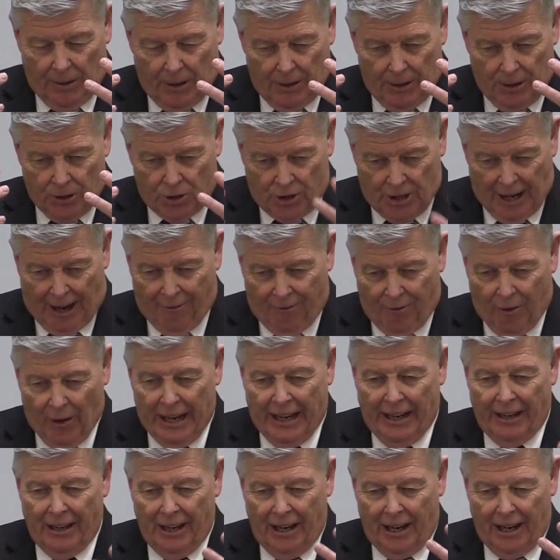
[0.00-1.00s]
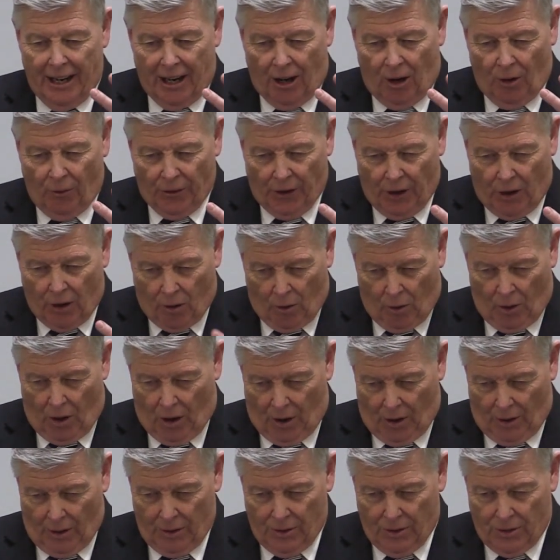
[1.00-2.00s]
suffering on the
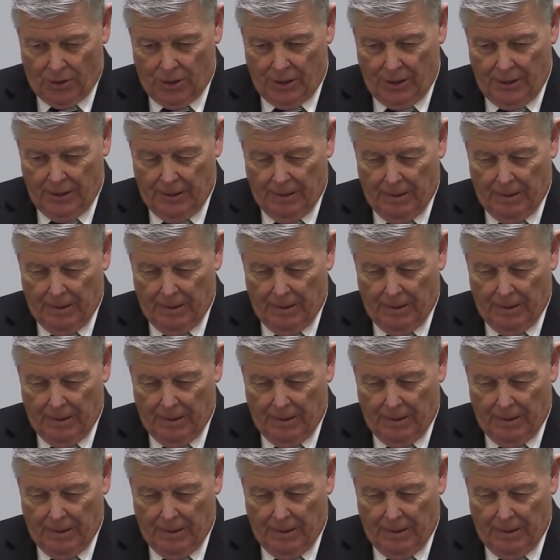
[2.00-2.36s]
cross.